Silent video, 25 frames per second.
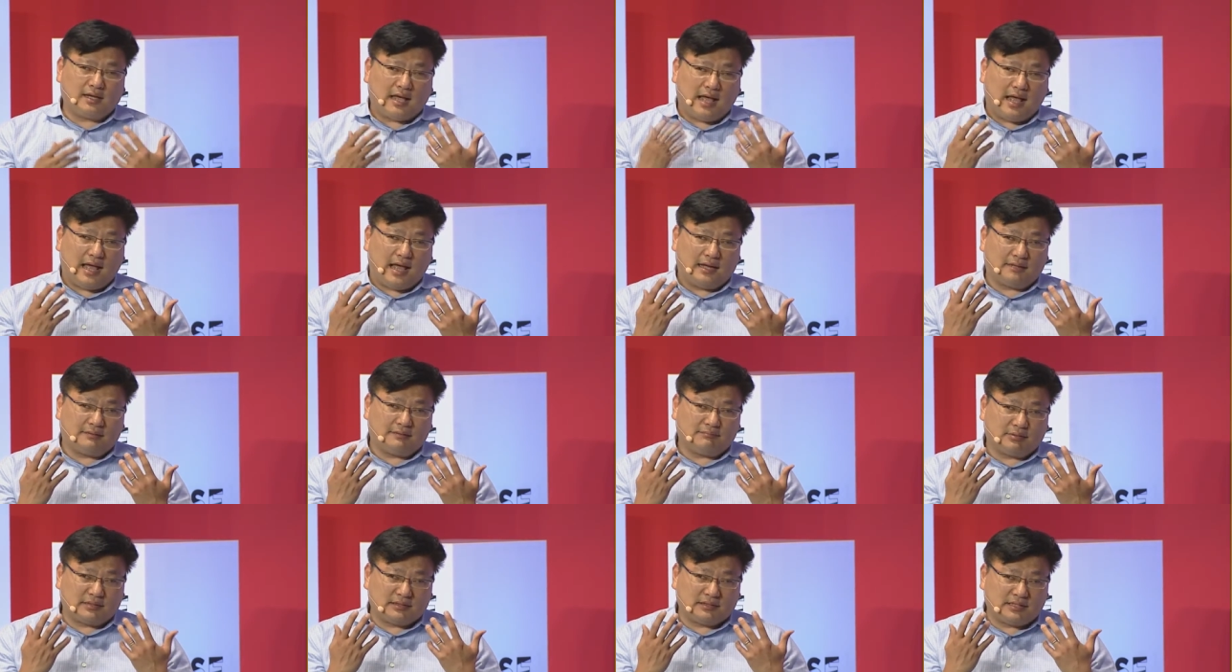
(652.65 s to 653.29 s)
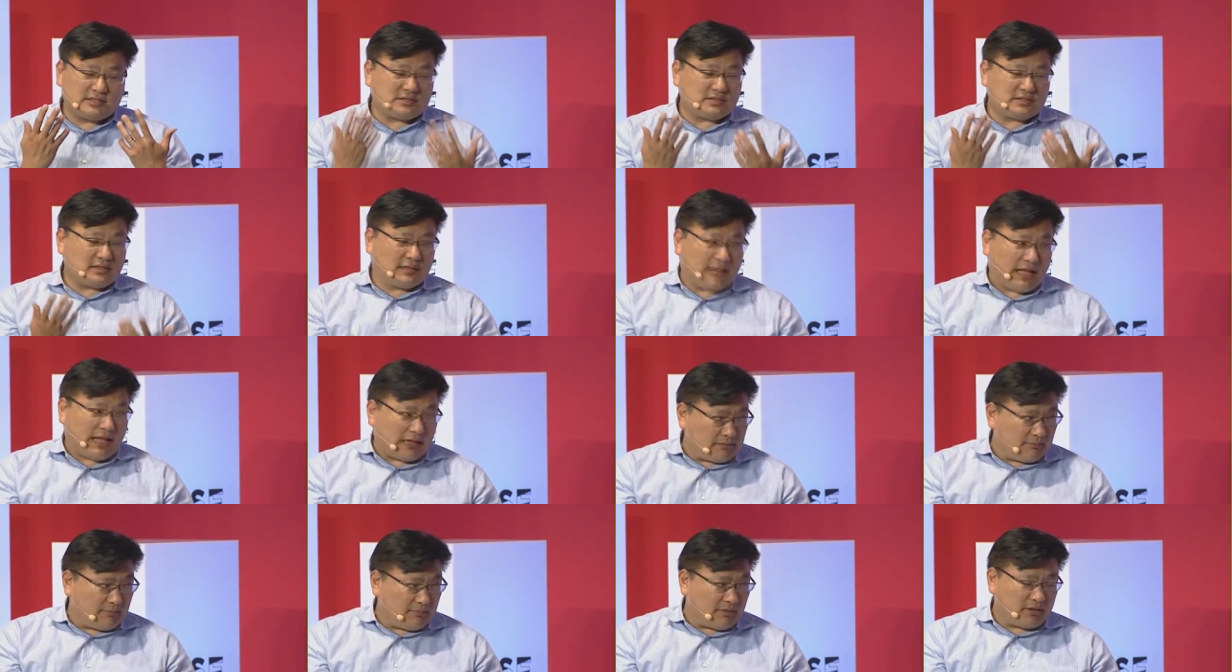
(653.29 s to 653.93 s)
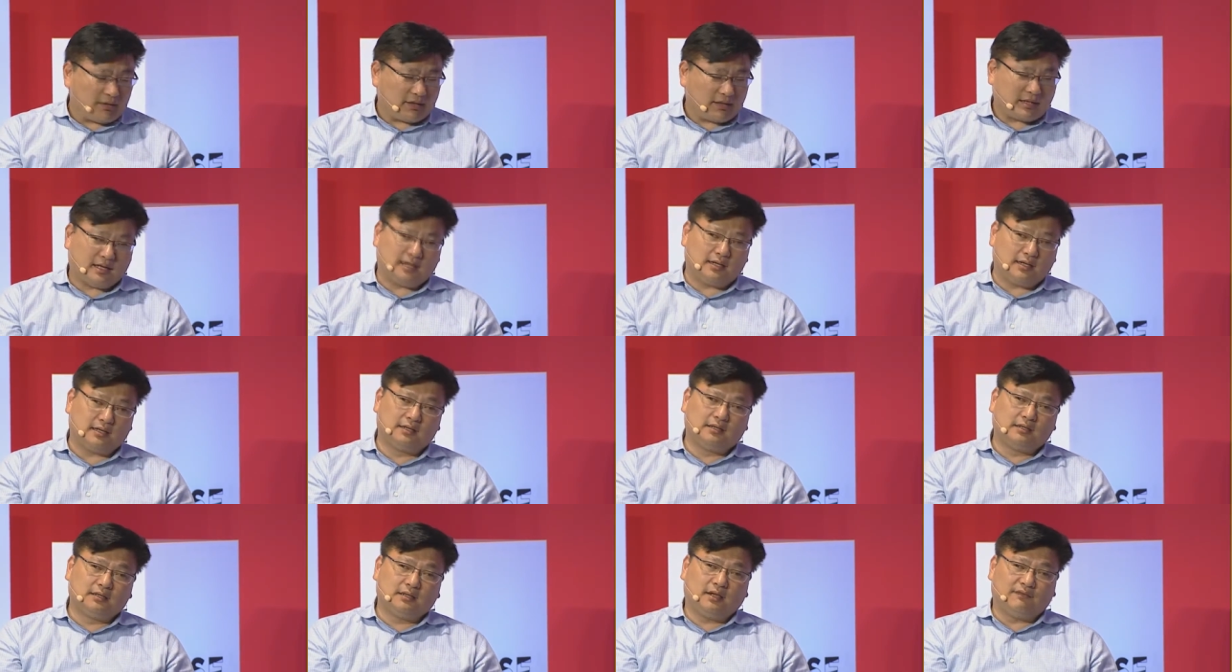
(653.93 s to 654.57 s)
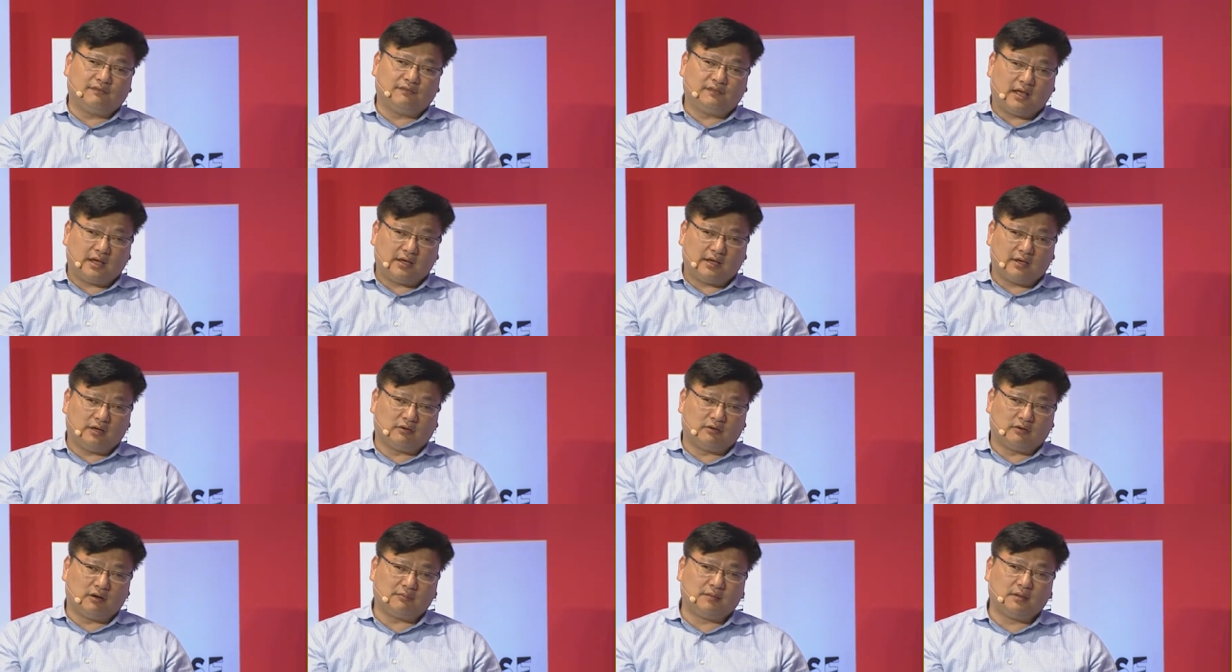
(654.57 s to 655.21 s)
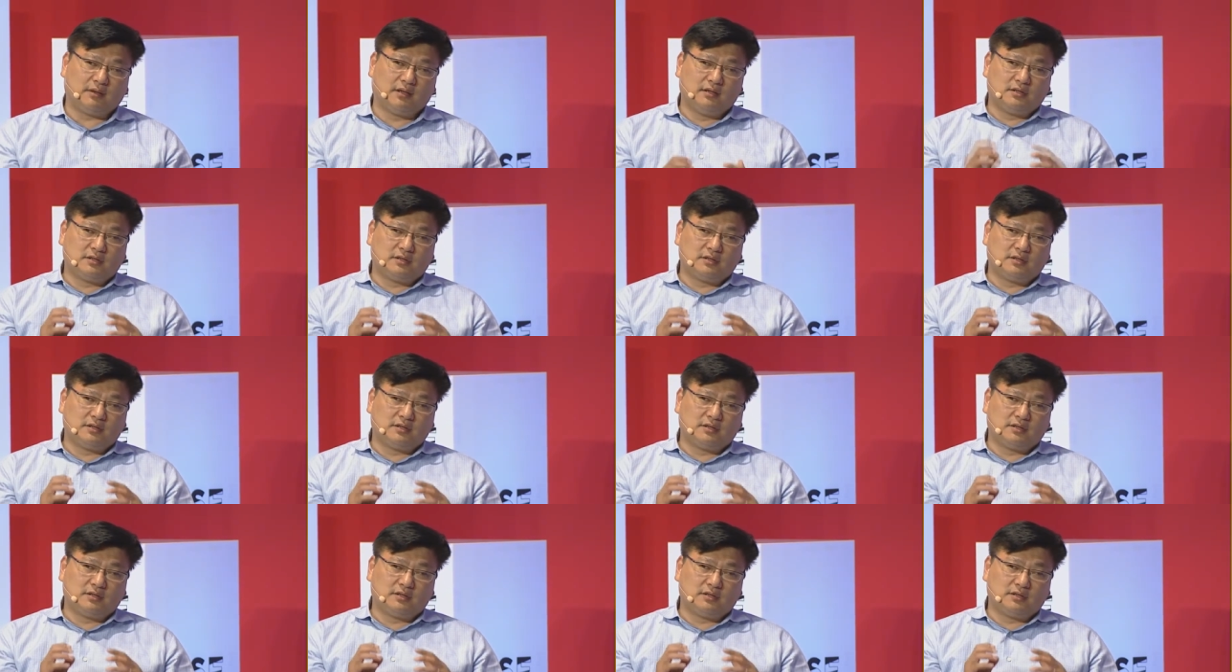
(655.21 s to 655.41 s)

at potentially Latin America, if not Europe.